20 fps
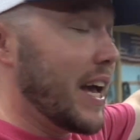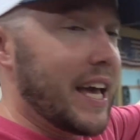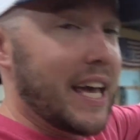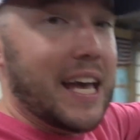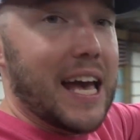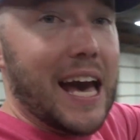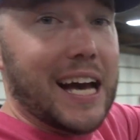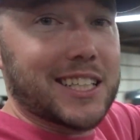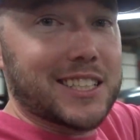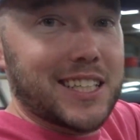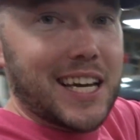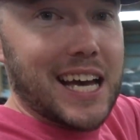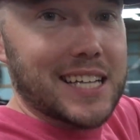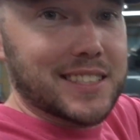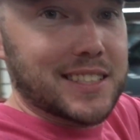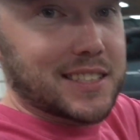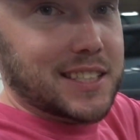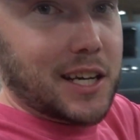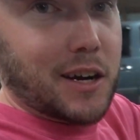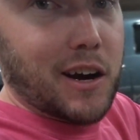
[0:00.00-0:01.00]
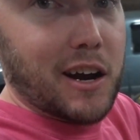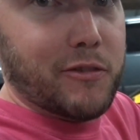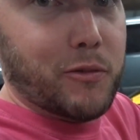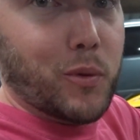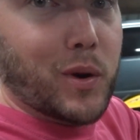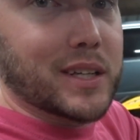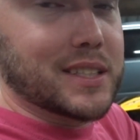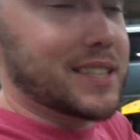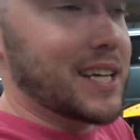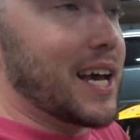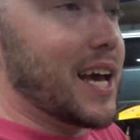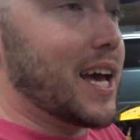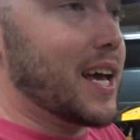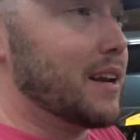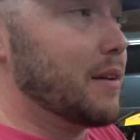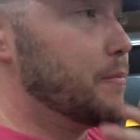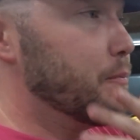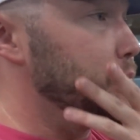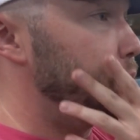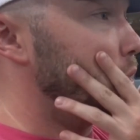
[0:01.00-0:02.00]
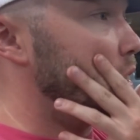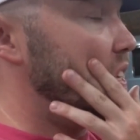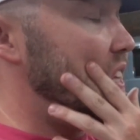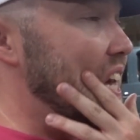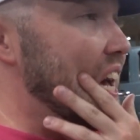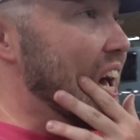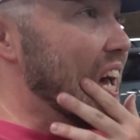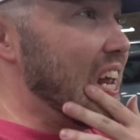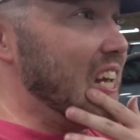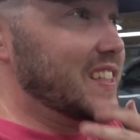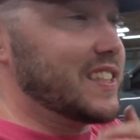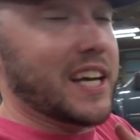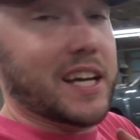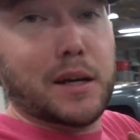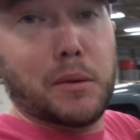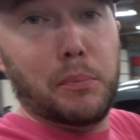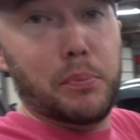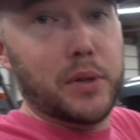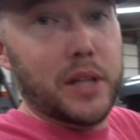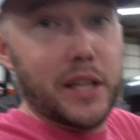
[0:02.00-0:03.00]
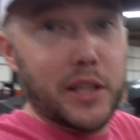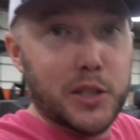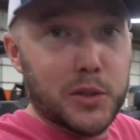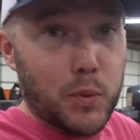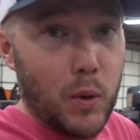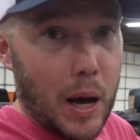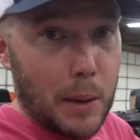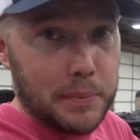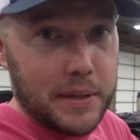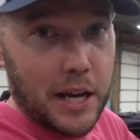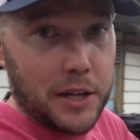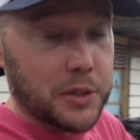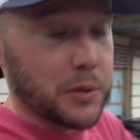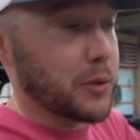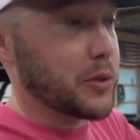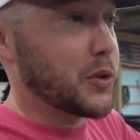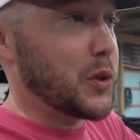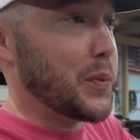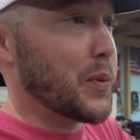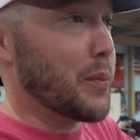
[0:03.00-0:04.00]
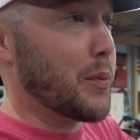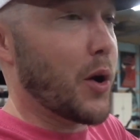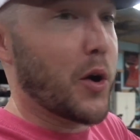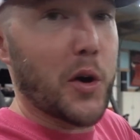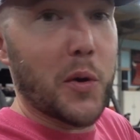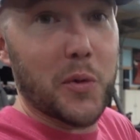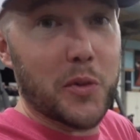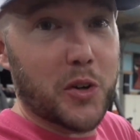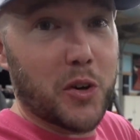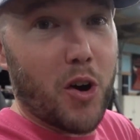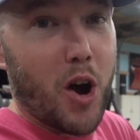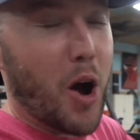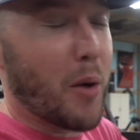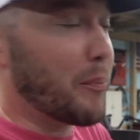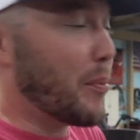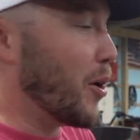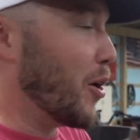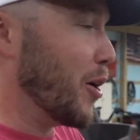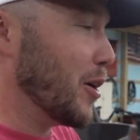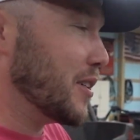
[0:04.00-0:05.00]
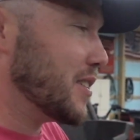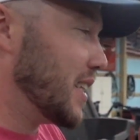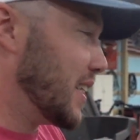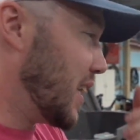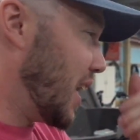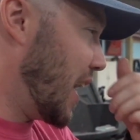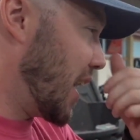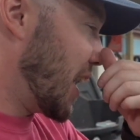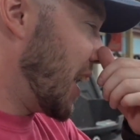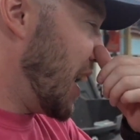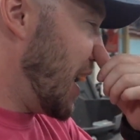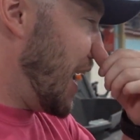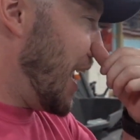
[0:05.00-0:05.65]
He actually has a CRF 110 that is like completely swapped out to a Supermoto with Grom parts, and like